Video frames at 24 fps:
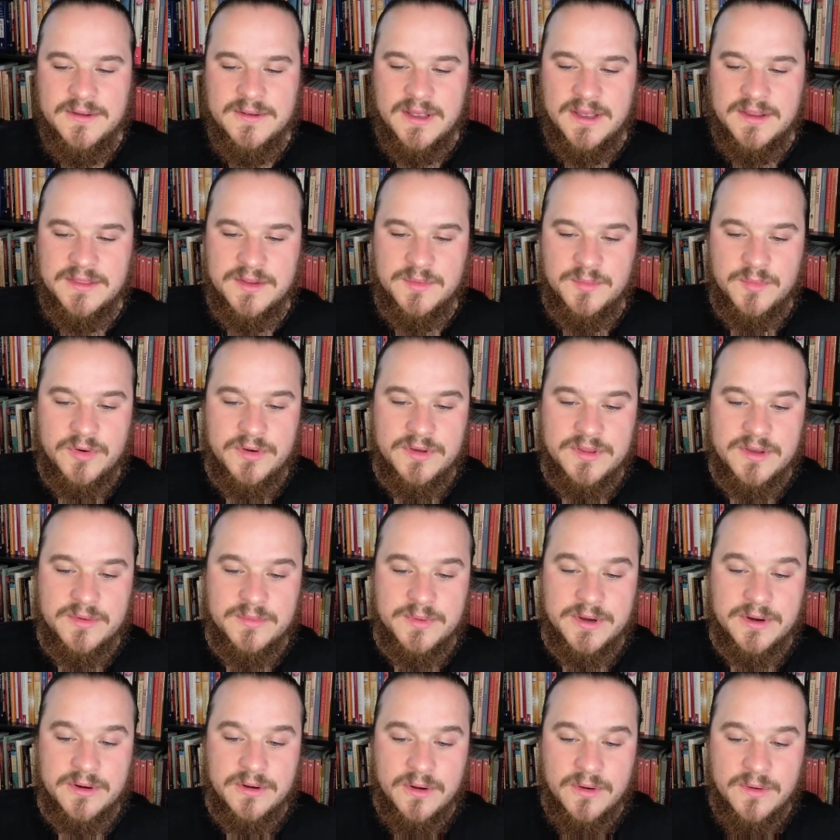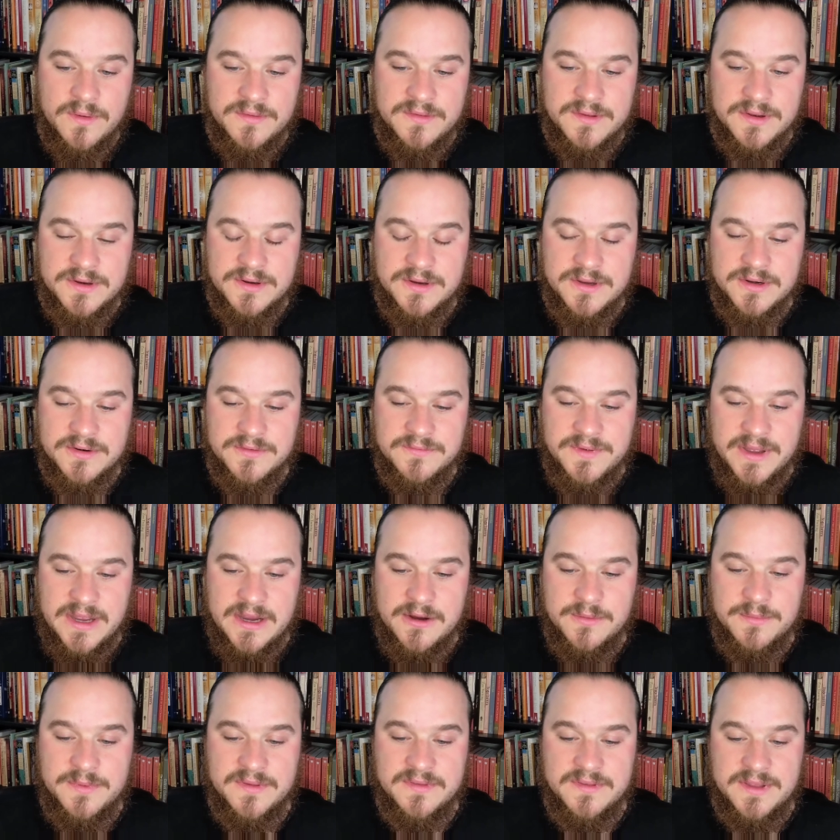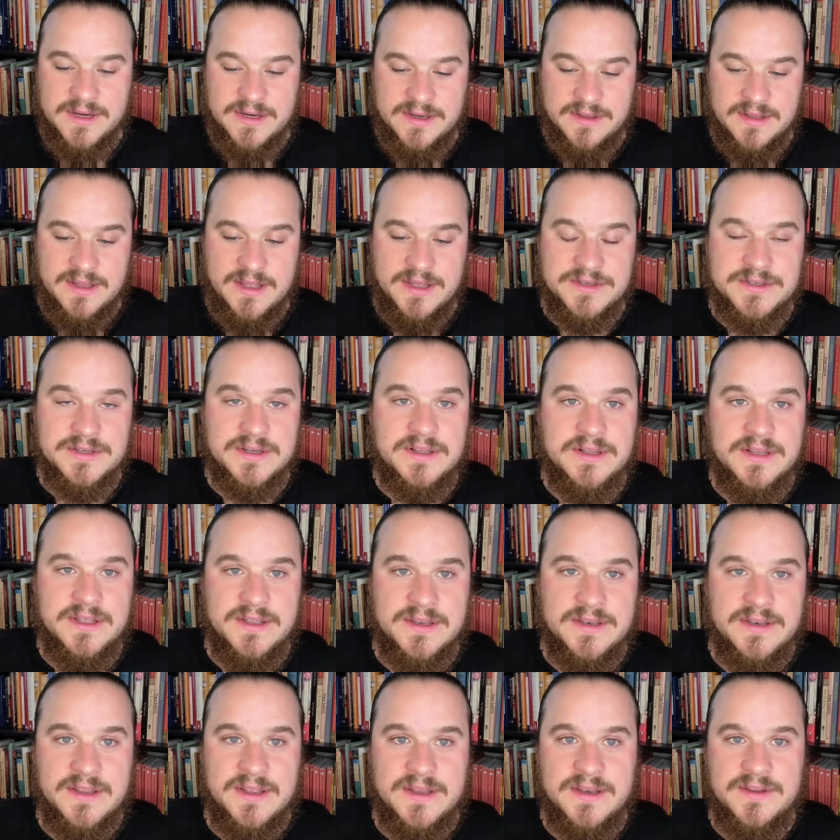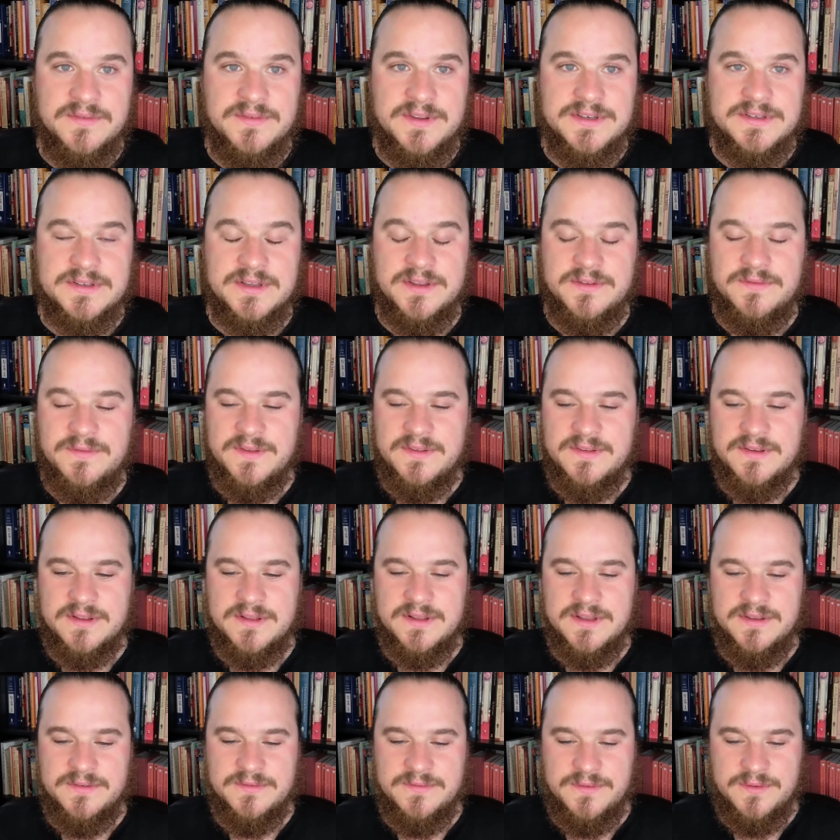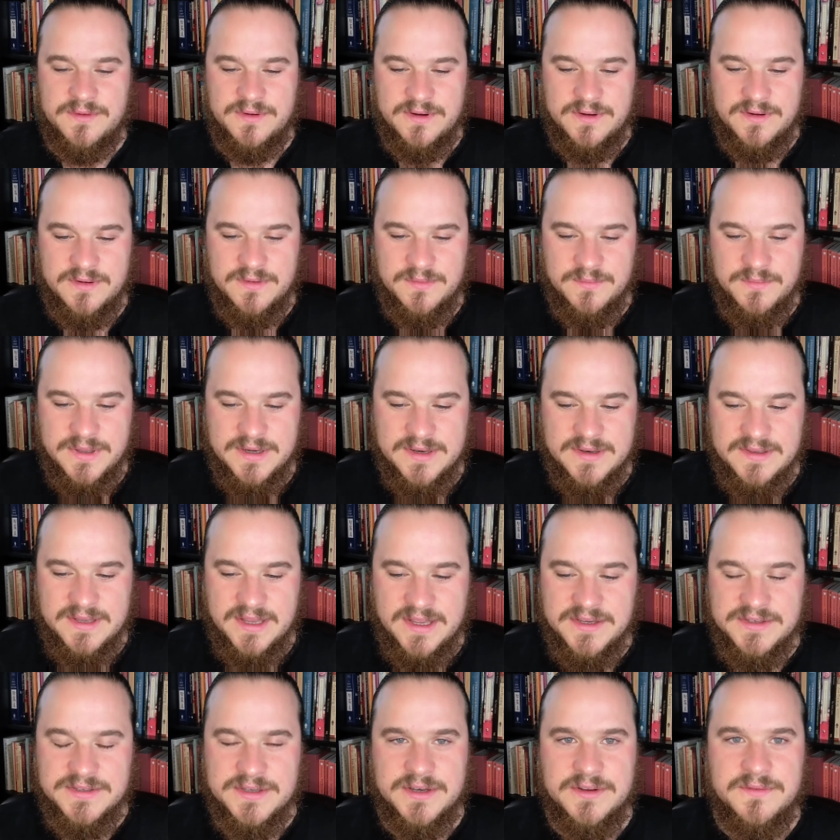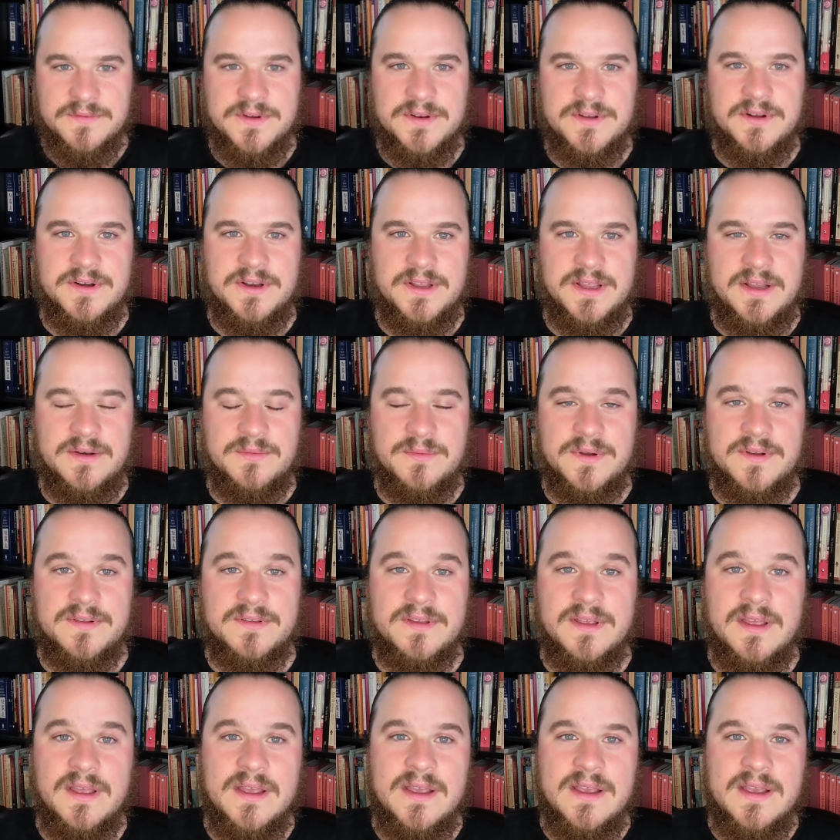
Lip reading: And the more that we're always in a good environment psychologically and eventually physically for meditation and for turning inwards,